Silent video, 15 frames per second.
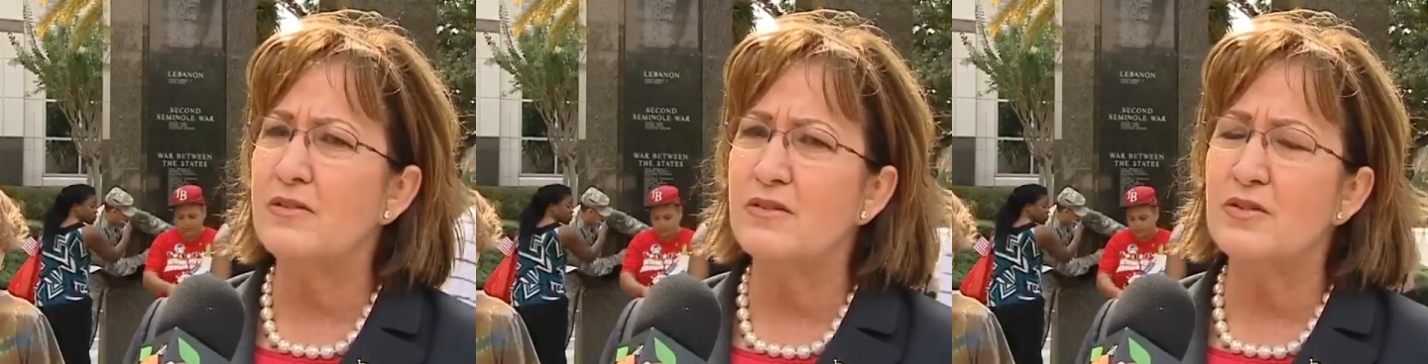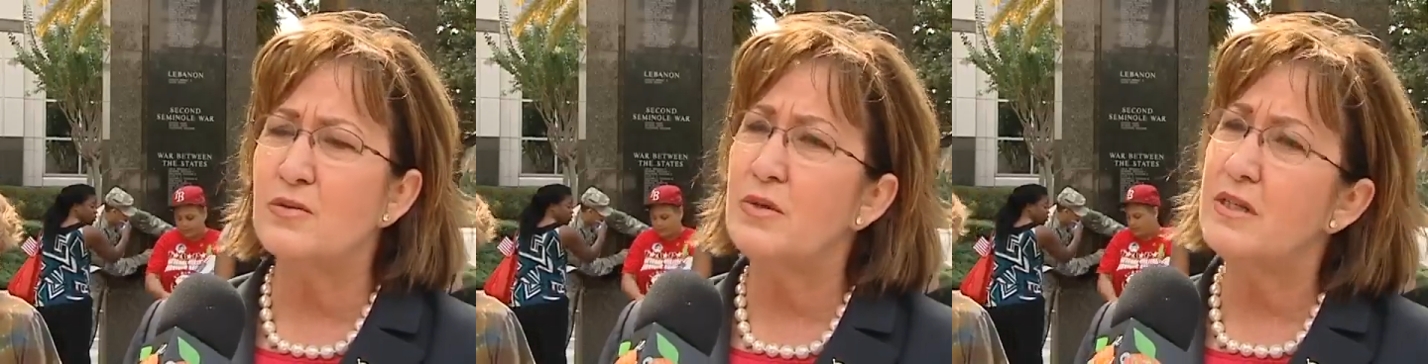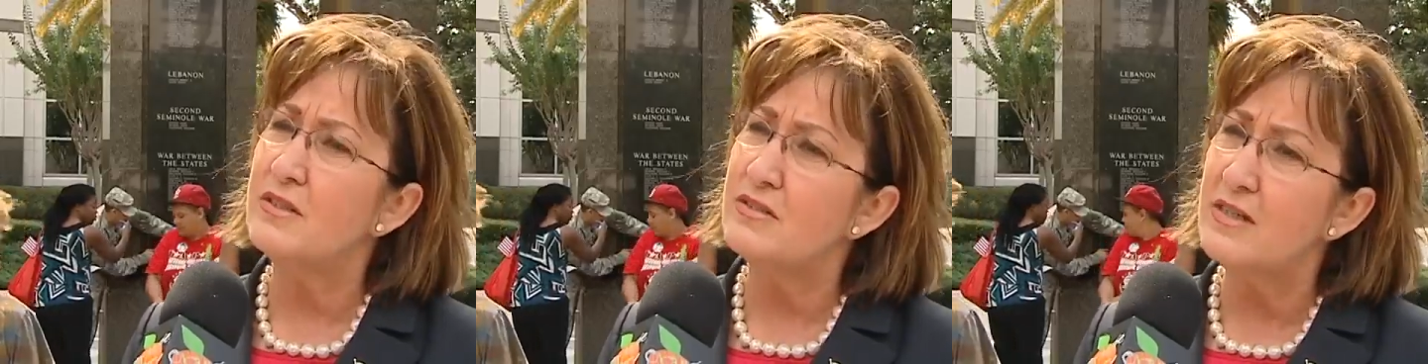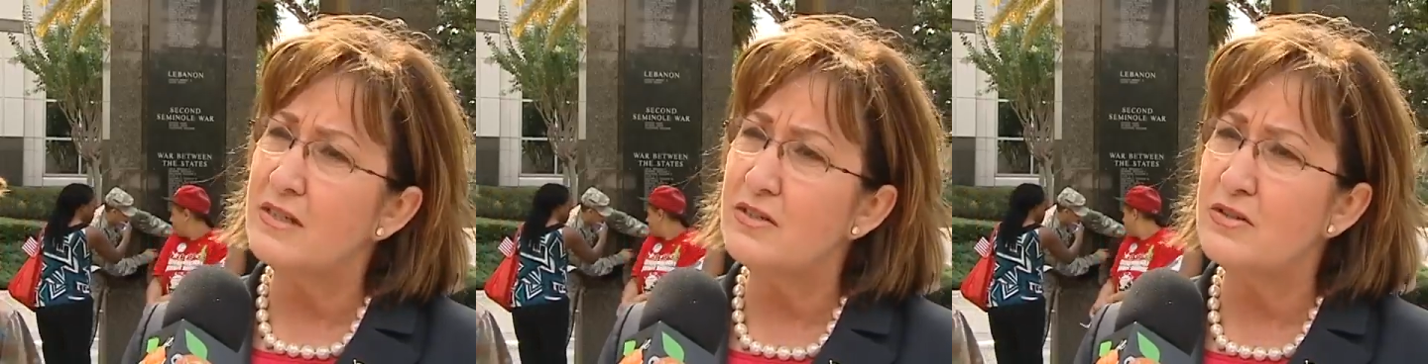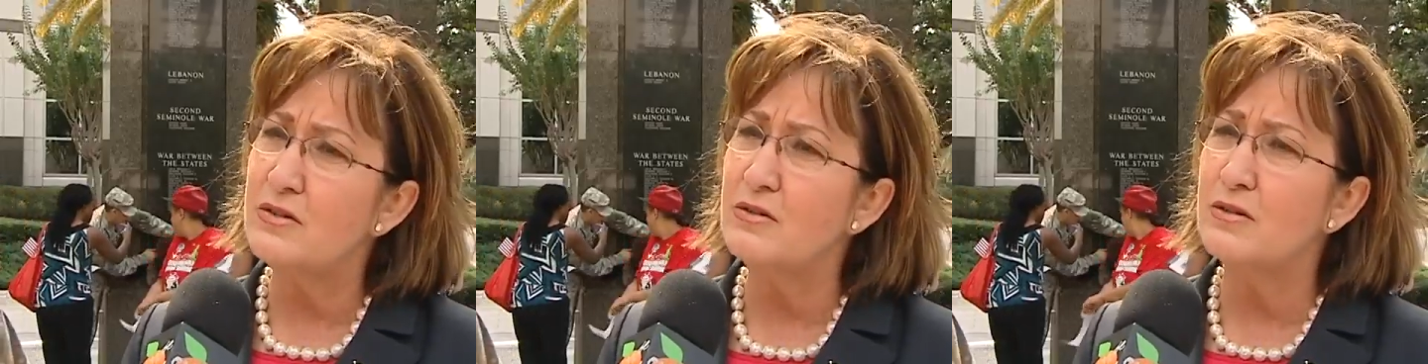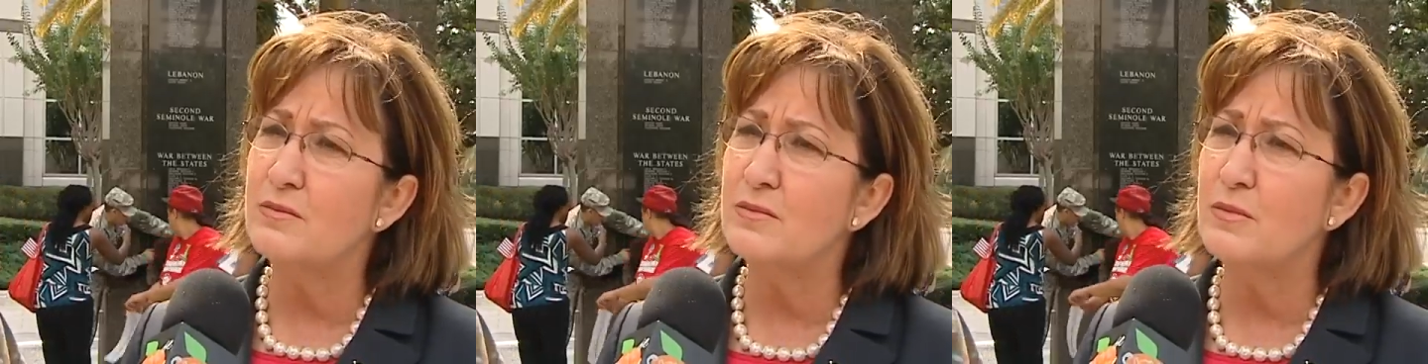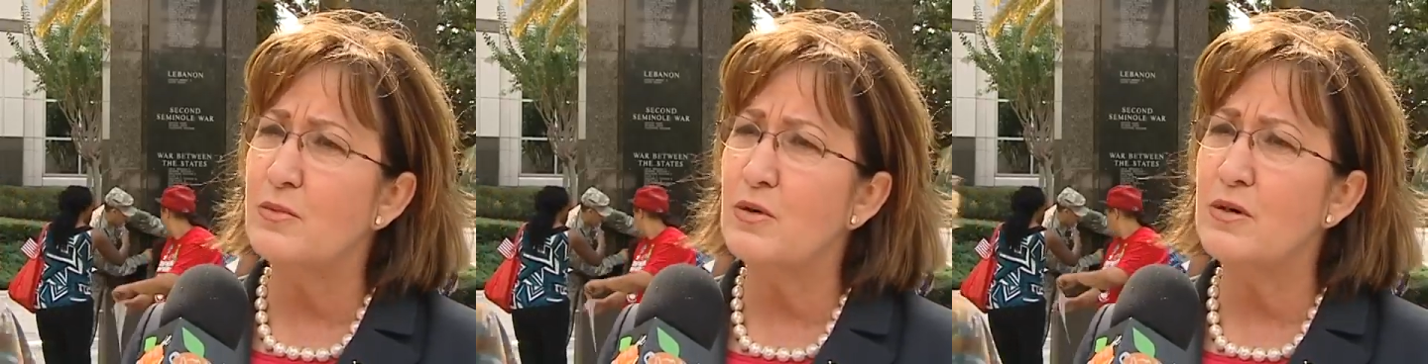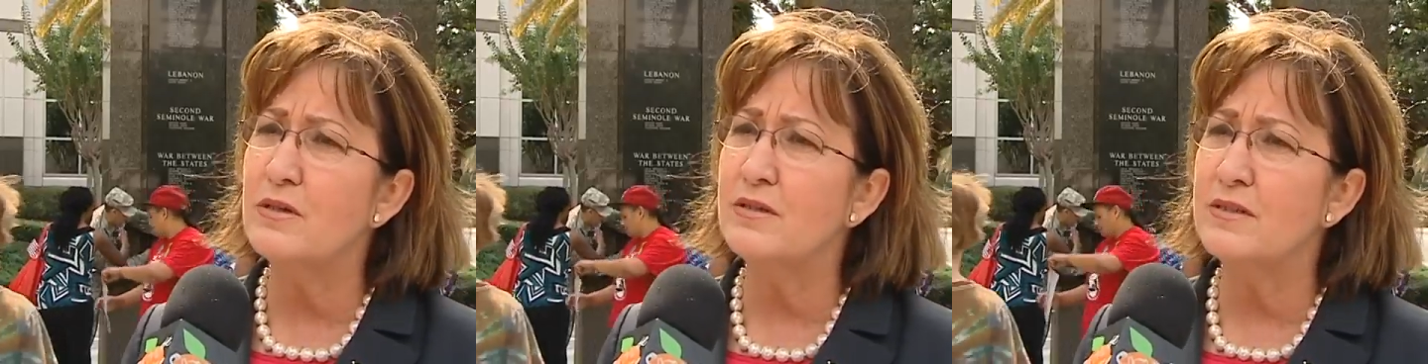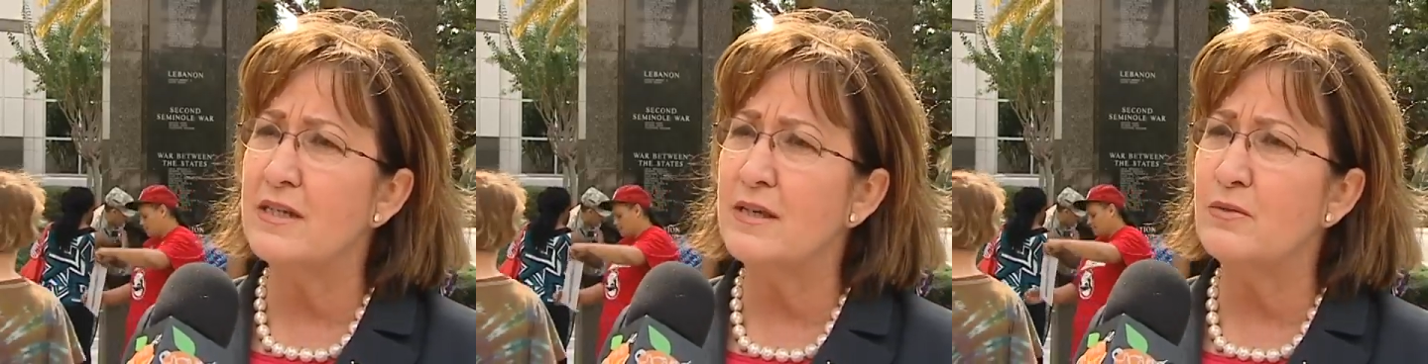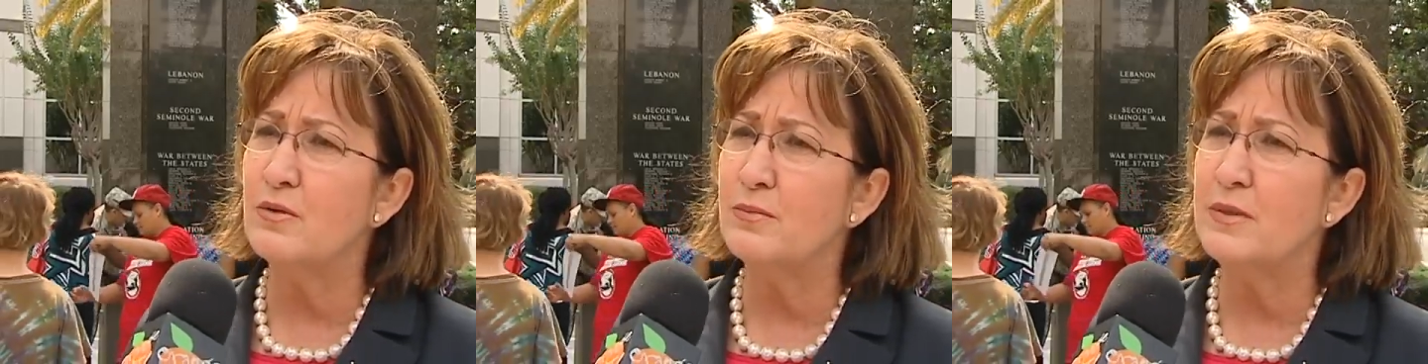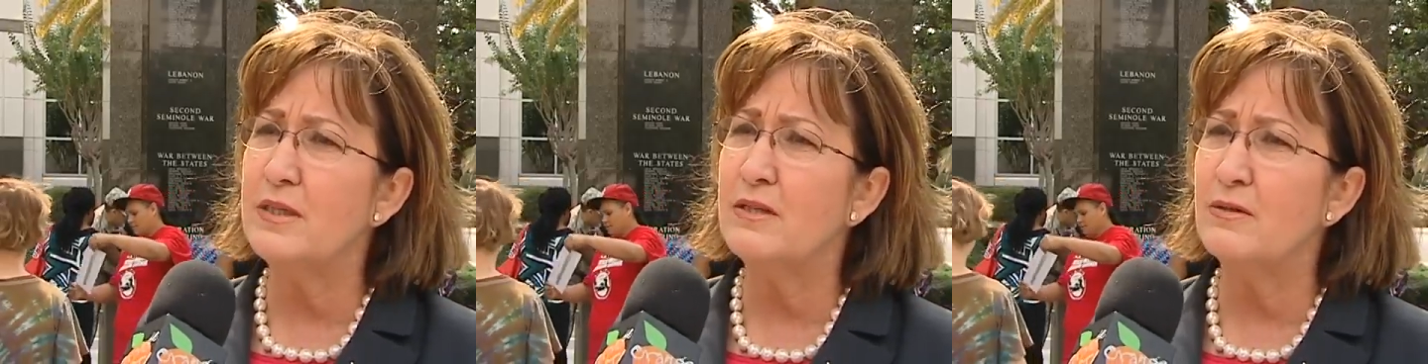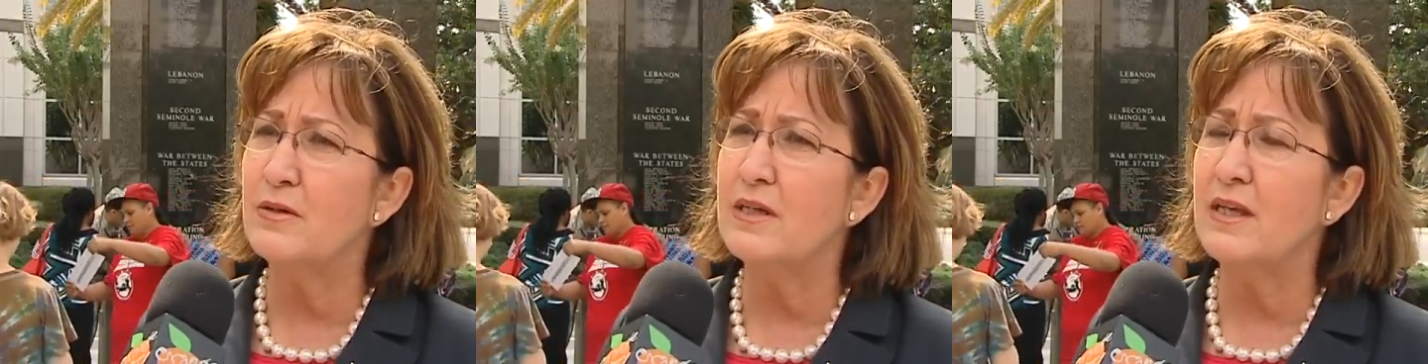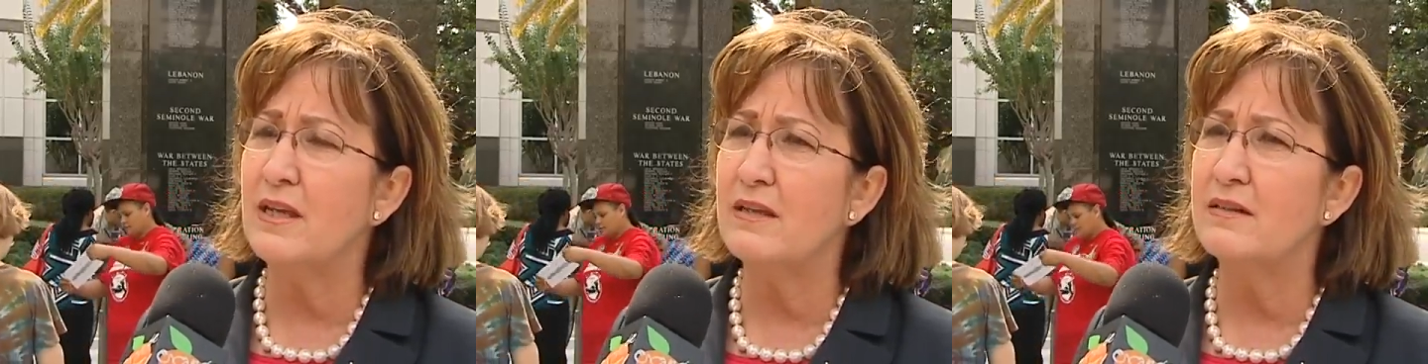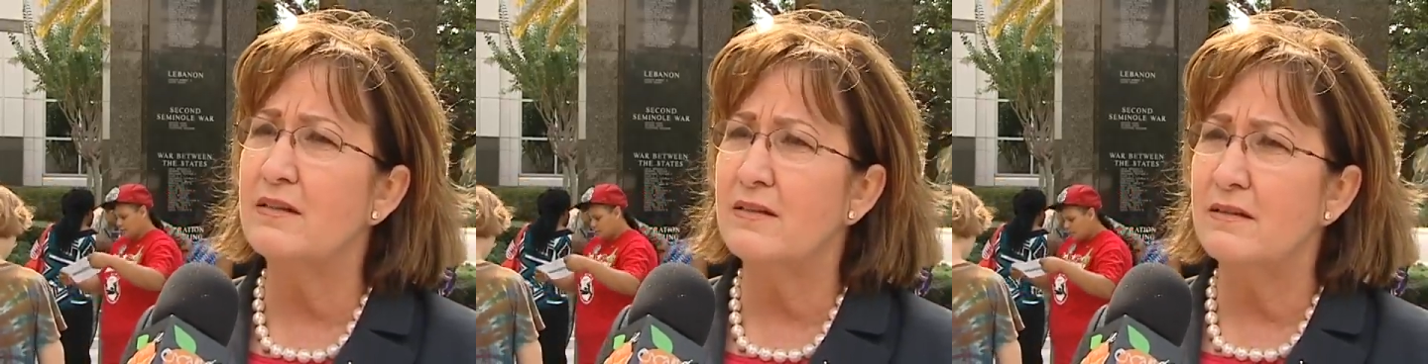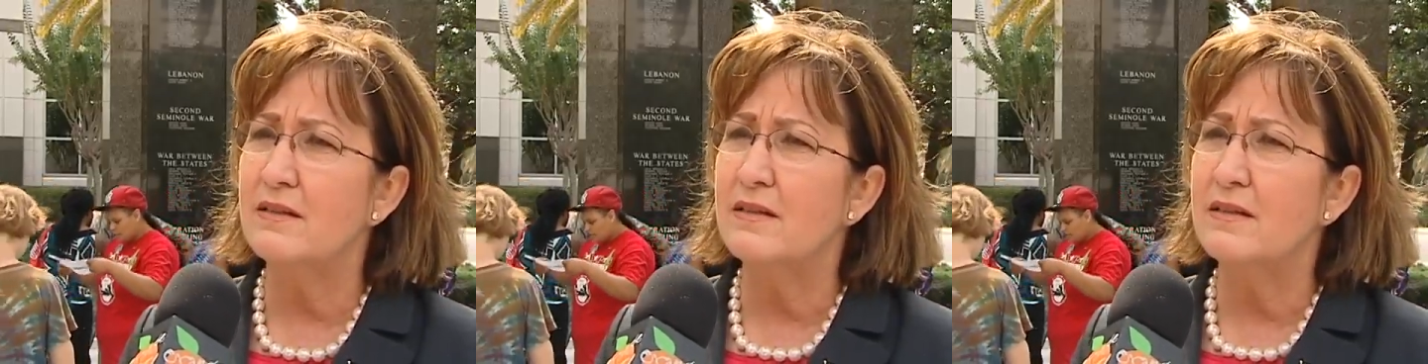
And join us next year on Memorial Day. We'll be here again.